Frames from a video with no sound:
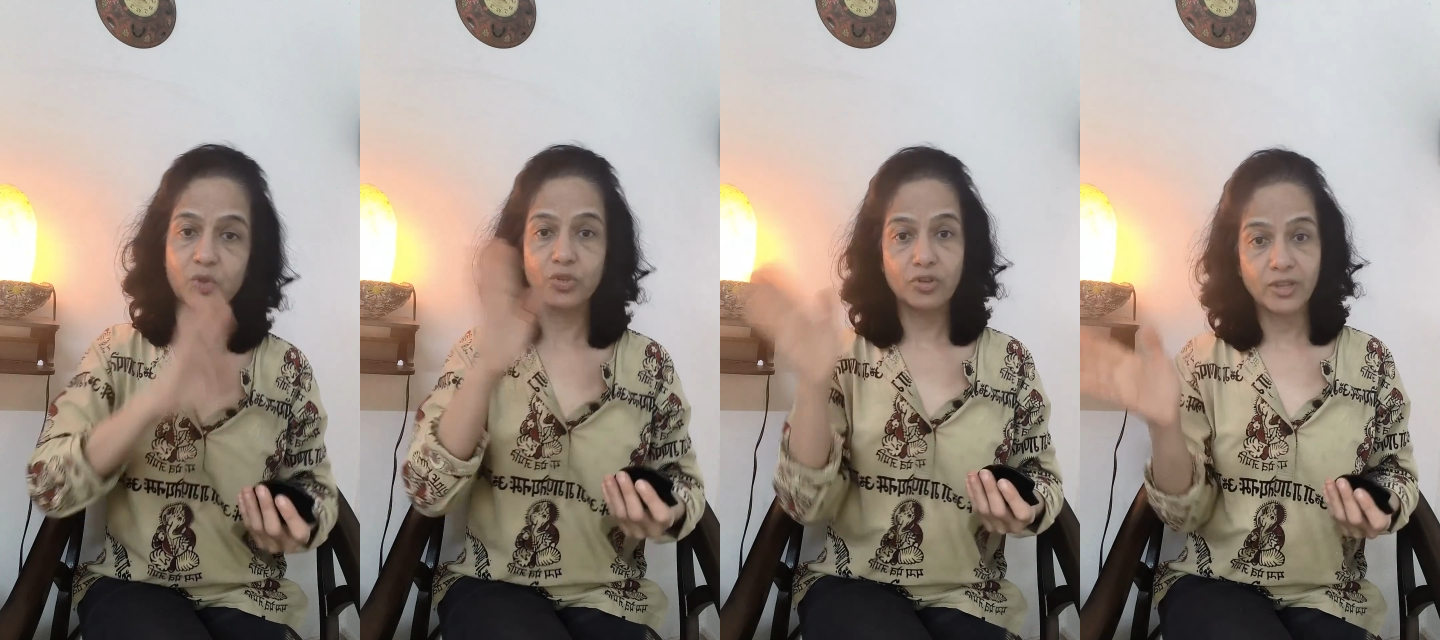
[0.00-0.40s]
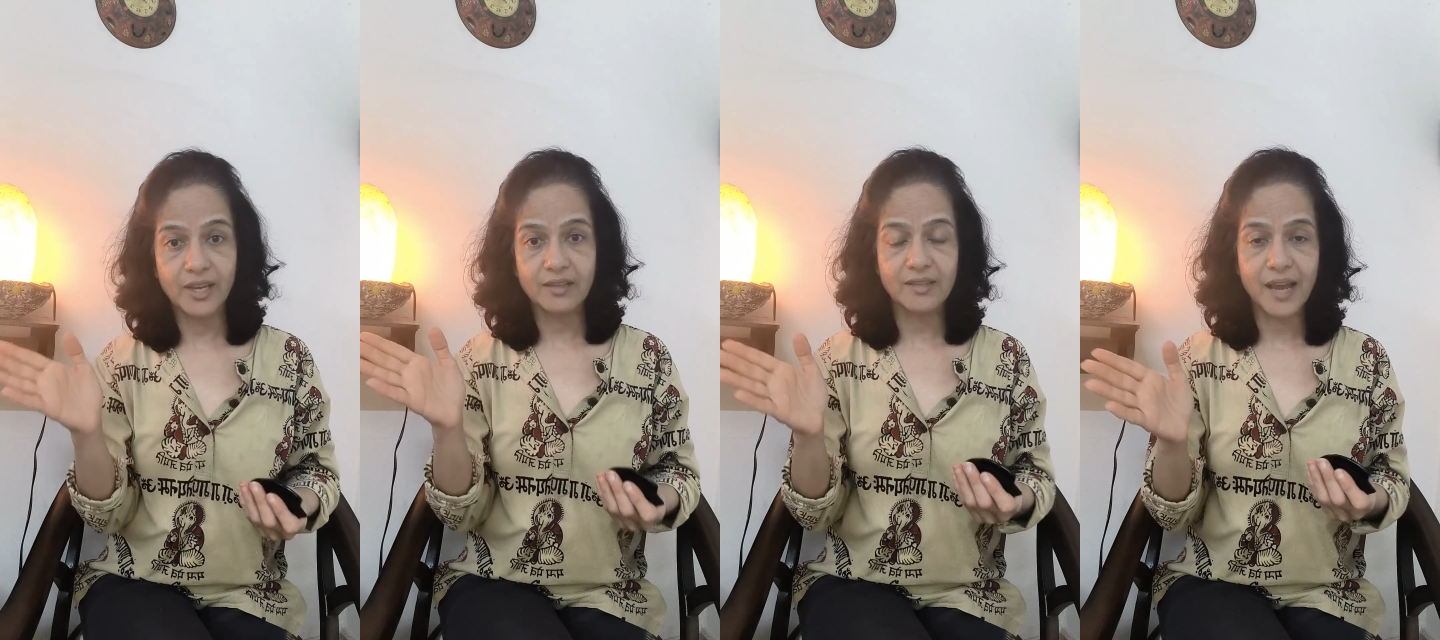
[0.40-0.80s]
Do it on
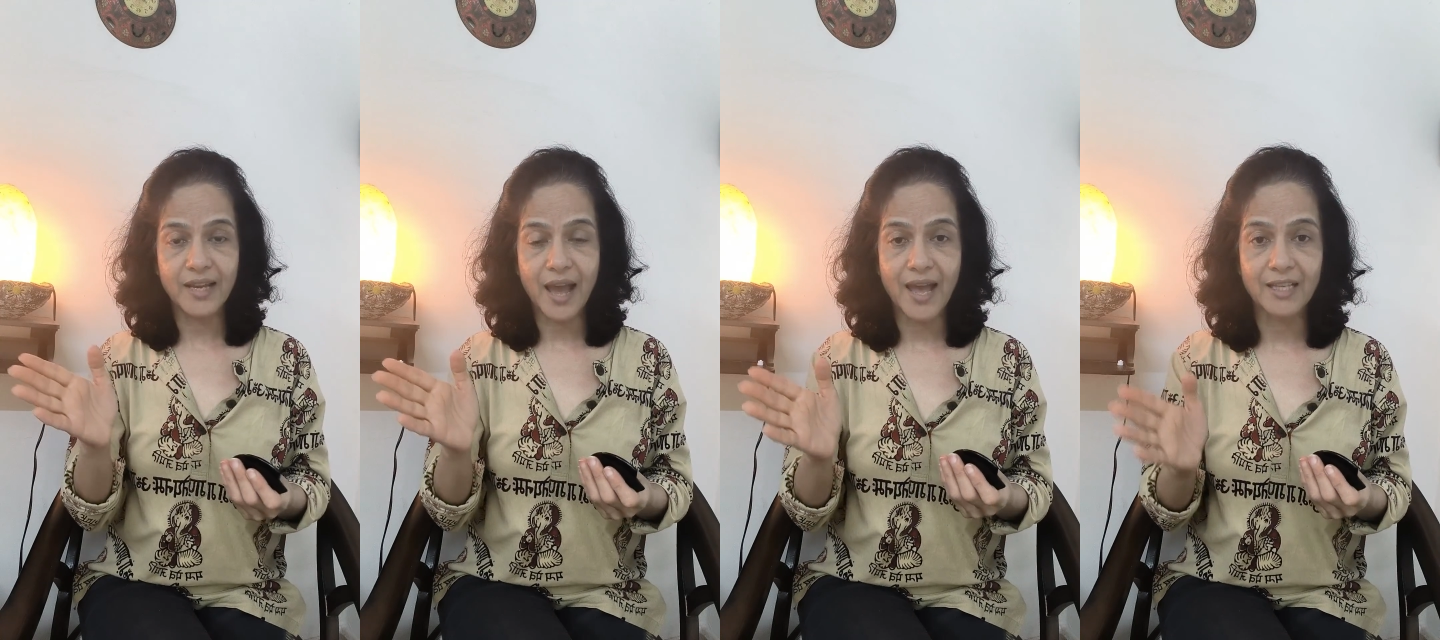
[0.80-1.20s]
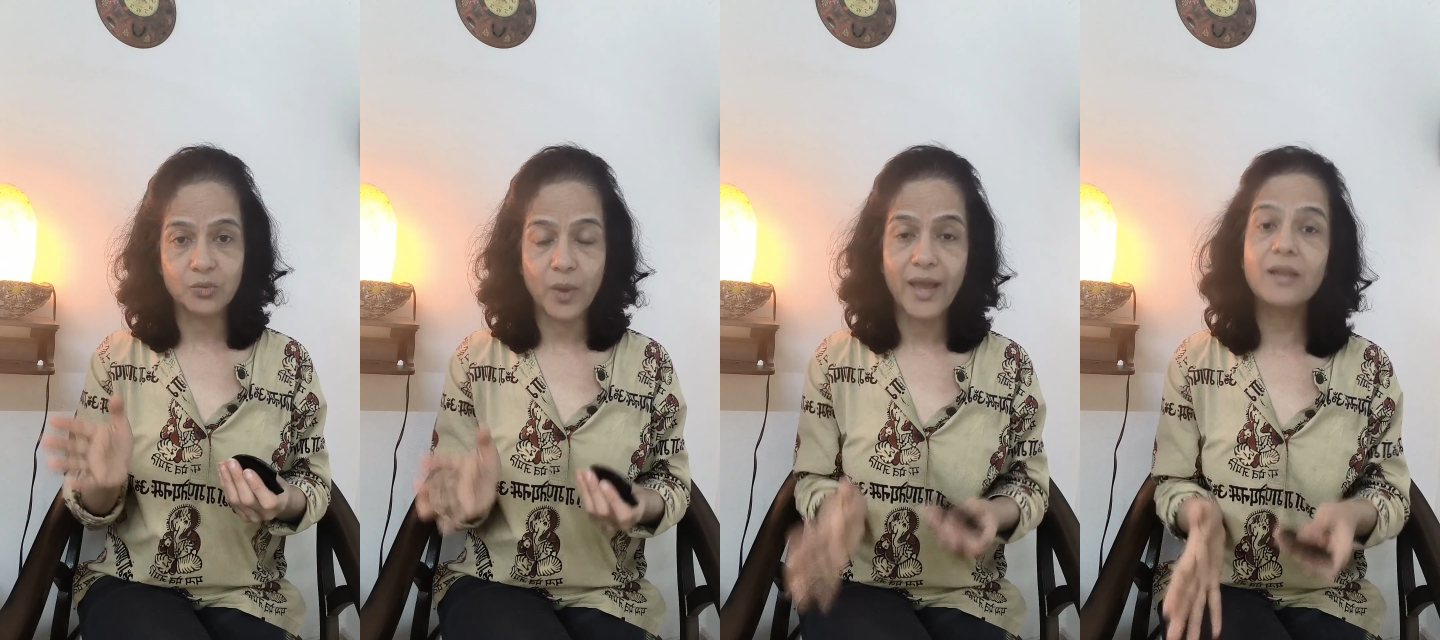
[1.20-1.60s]
the other side
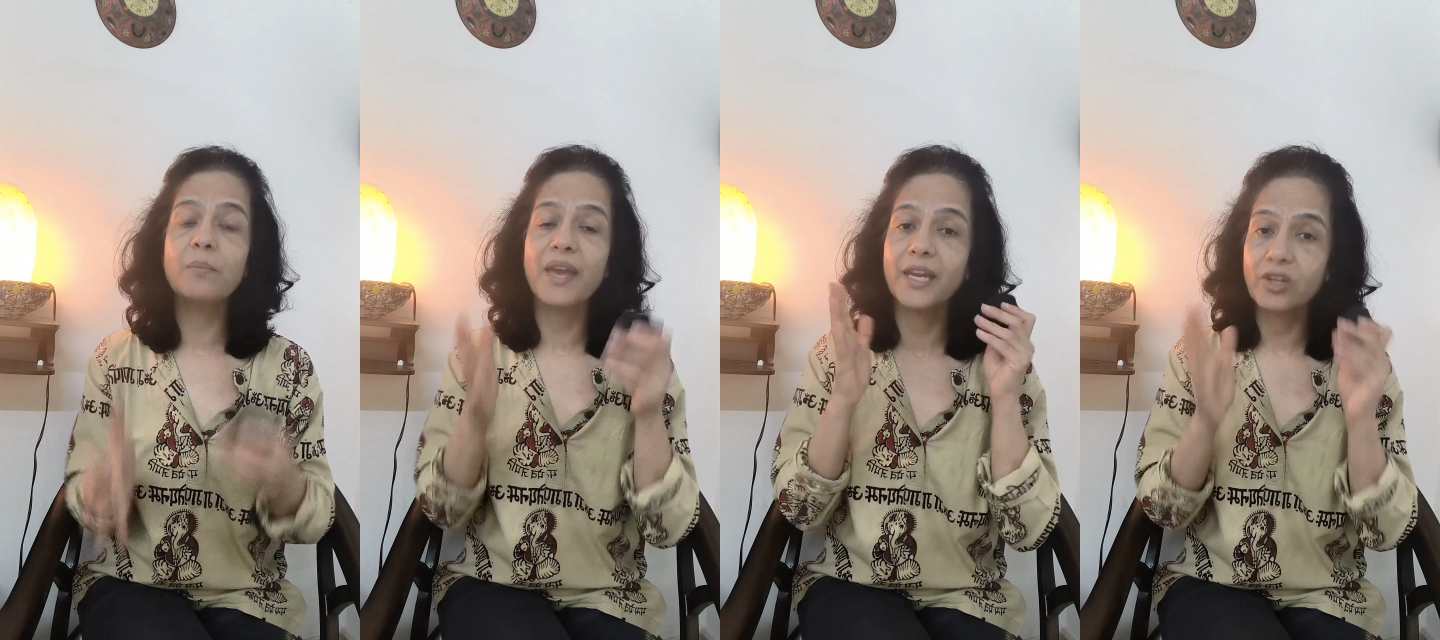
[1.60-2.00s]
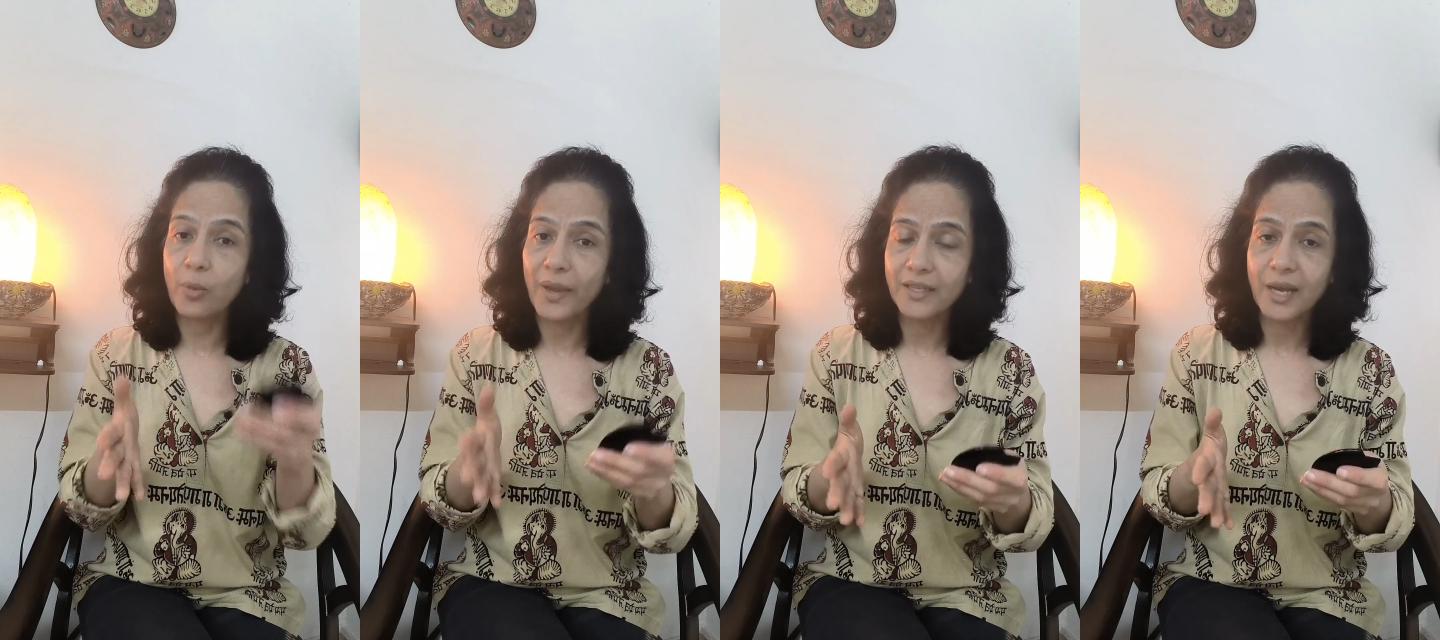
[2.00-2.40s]
as well. Make it
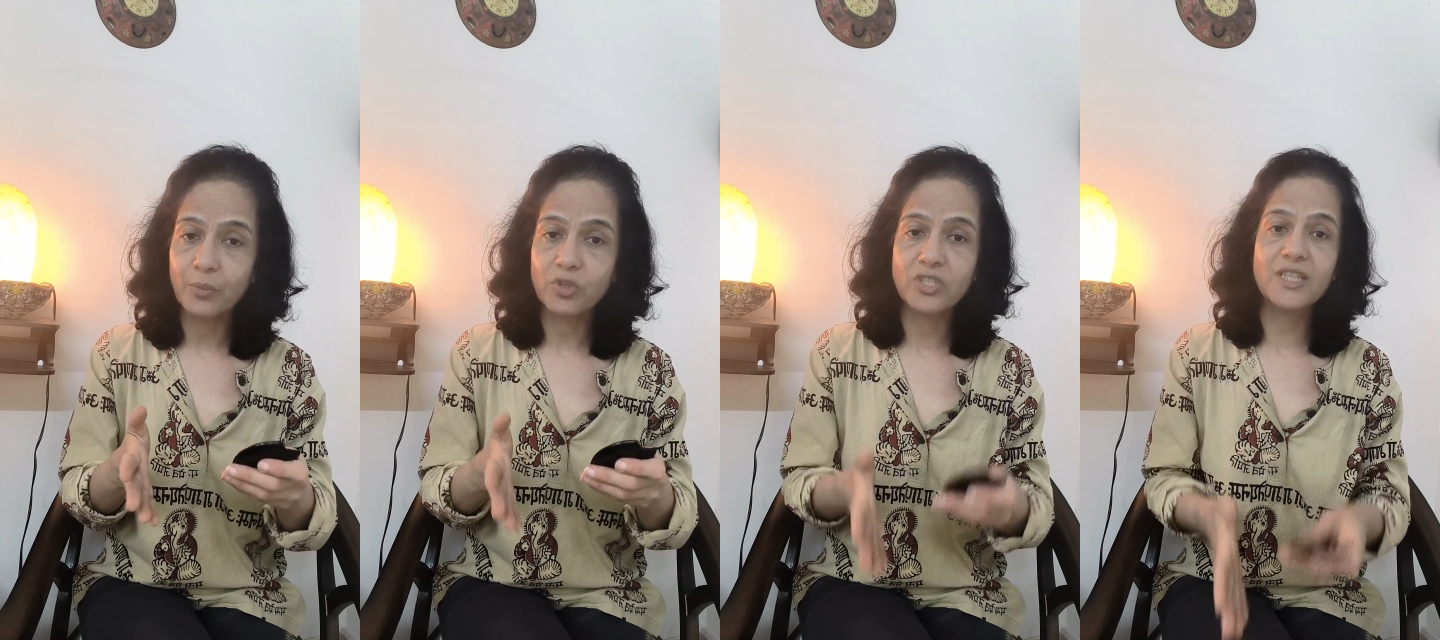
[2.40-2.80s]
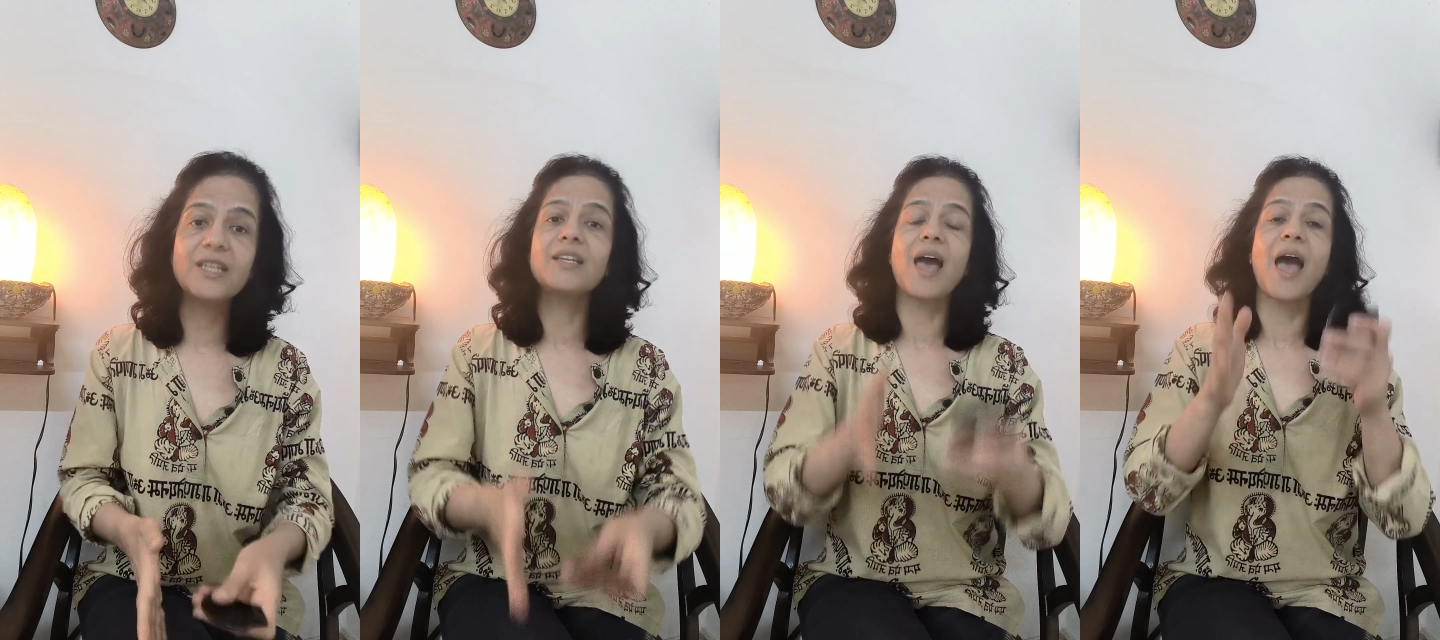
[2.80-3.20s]
your bedtime
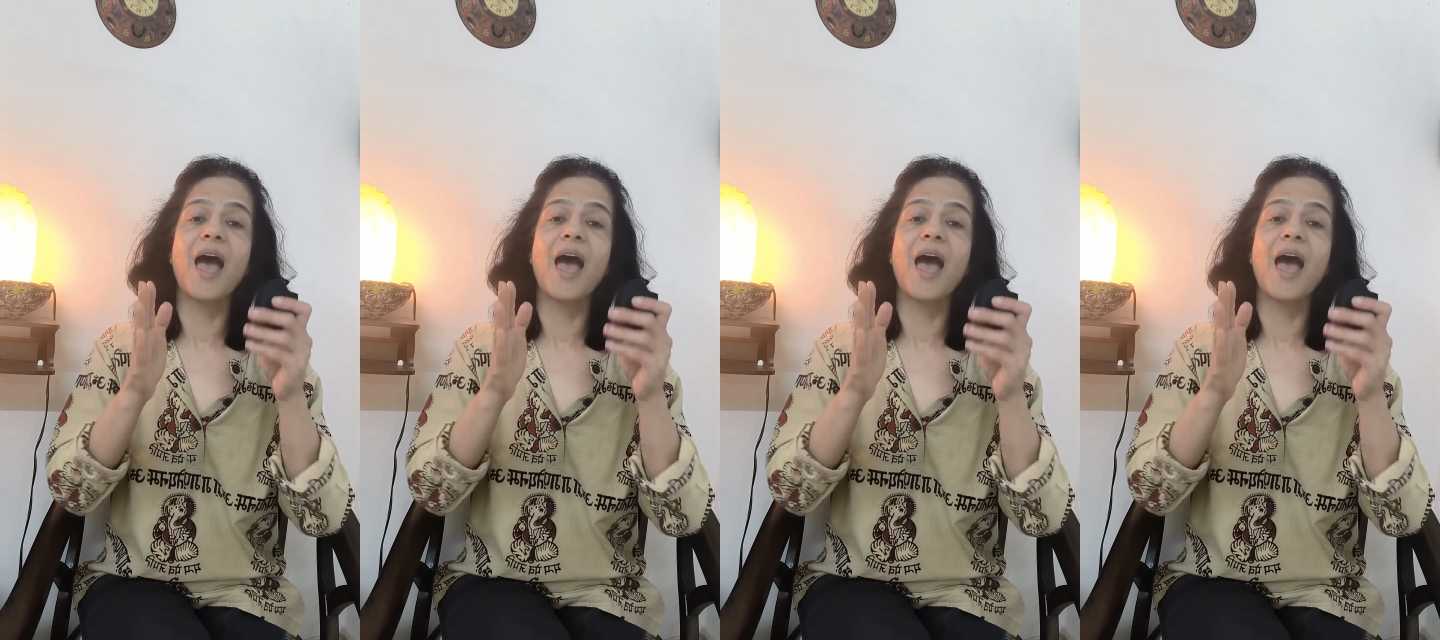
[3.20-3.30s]
routine